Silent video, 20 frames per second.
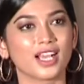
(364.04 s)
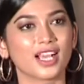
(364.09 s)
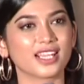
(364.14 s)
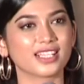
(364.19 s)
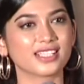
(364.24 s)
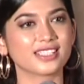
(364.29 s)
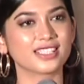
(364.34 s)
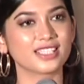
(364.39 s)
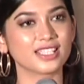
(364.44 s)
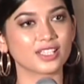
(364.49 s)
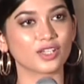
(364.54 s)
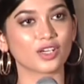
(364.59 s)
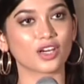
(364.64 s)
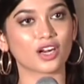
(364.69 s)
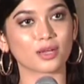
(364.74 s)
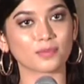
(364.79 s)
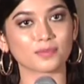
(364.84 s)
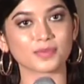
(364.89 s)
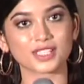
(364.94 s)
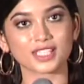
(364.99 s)
I see her
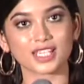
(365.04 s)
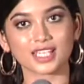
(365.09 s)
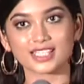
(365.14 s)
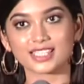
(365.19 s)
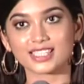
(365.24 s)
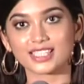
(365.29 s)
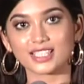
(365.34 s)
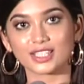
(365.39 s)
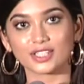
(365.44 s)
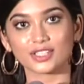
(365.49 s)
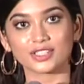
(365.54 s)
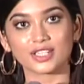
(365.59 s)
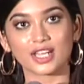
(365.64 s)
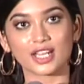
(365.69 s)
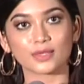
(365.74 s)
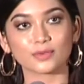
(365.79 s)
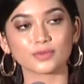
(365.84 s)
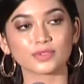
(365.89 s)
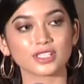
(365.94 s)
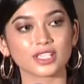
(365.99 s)
ups and I see her
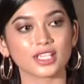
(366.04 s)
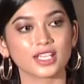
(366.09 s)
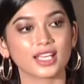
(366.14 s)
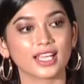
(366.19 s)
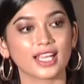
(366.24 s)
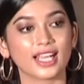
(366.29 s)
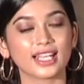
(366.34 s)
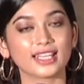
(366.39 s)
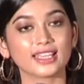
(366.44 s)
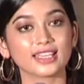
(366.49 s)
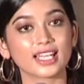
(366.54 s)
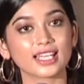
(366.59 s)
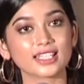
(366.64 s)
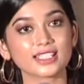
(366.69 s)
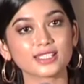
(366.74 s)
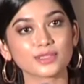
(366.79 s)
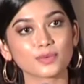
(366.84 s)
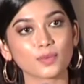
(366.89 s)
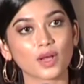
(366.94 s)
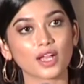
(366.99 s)
downs, and
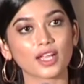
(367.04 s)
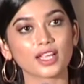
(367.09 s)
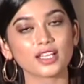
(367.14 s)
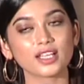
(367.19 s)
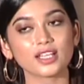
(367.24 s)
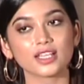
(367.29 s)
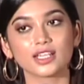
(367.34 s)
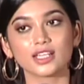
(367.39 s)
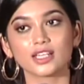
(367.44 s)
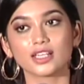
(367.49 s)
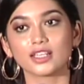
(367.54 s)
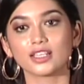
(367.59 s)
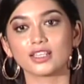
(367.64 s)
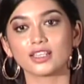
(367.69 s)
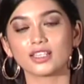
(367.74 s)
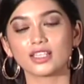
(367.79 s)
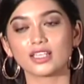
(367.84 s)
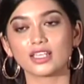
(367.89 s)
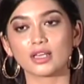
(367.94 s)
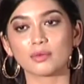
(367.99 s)
that's why
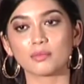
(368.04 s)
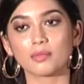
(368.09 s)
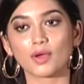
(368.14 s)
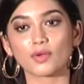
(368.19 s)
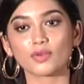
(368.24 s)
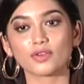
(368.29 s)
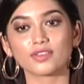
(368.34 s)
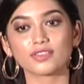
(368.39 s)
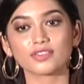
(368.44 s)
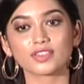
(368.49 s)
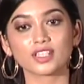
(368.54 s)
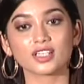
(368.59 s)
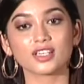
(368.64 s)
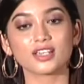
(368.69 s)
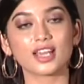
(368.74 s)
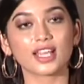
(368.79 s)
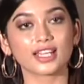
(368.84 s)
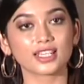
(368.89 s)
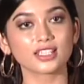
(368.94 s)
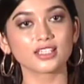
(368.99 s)
the amount of
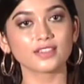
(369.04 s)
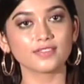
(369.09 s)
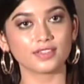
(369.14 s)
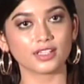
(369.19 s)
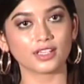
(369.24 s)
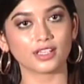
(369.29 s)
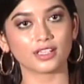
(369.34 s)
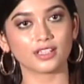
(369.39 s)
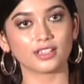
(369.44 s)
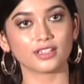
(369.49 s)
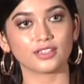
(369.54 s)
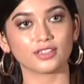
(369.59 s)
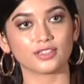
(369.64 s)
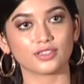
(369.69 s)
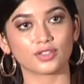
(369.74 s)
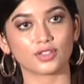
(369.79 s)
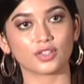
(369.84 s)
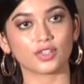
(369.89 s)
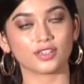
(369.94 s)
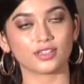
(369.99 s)
connectivity
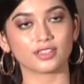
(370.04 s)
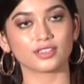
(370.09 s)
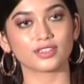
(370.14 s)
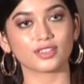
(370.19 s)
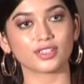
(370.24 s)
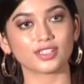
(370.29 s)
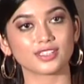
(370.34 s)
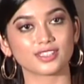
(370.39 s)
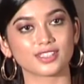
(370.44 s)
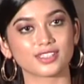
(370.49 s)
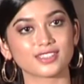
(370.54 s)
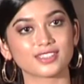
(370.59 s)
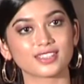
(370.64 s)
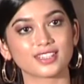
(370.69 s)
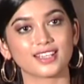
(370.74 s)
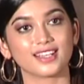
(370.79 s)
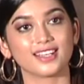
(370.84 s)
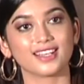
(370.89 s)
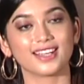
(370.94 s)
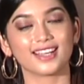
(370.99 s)
to her increases.
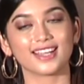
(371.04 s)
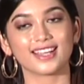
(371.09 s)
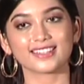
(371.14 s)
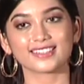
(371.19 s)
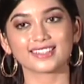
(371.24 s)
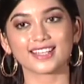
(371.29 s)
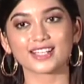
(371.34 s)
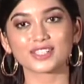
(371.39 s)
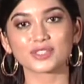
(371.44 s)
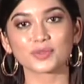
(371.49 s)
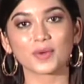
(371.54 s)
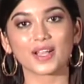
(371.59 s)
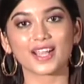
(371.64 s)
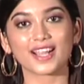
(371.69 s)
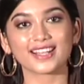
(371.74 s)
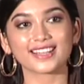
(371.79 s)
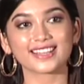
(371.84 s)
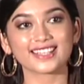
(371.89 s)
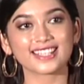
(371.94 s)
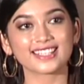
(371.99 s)
And that's
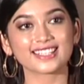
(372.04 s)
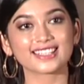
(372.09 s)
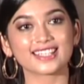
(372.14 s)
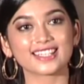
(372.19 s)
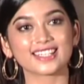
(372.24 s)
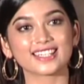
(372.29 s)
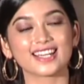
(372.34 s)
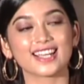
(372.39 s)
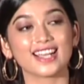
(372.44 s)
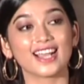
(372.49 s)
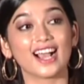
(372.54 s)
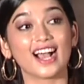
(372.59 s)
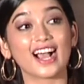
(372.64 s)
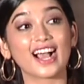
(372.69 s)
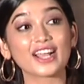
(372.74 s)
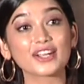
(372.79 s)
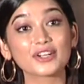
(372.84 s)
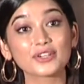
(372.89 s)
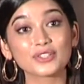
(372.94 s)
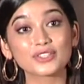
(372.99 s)
why I think that
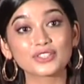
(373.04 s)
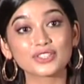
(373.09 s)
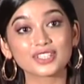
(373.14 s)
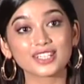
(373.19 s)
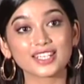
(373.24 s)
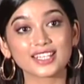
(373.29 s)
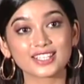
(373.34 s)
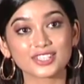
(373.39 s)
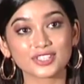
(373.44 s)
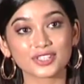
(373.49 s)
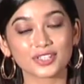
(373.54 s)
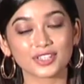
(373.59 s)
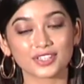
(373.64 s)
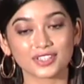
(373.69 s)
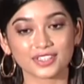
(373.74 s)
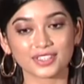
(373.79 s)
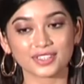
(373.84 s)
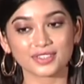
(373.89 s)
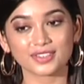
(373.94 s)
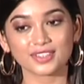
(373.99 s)
I could relate to
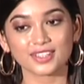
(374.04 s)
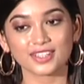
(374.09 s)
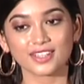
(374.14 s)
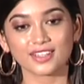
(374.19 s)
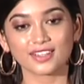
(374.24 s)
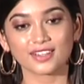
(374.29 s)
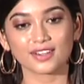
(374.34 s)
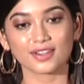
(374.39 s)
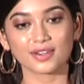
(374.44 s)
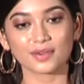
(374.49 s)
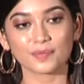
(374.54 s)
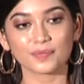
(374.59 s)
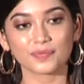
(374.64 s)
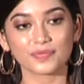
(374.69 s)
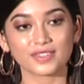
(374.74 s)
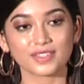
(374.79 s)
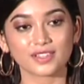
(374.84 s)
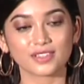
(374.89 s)
her, um,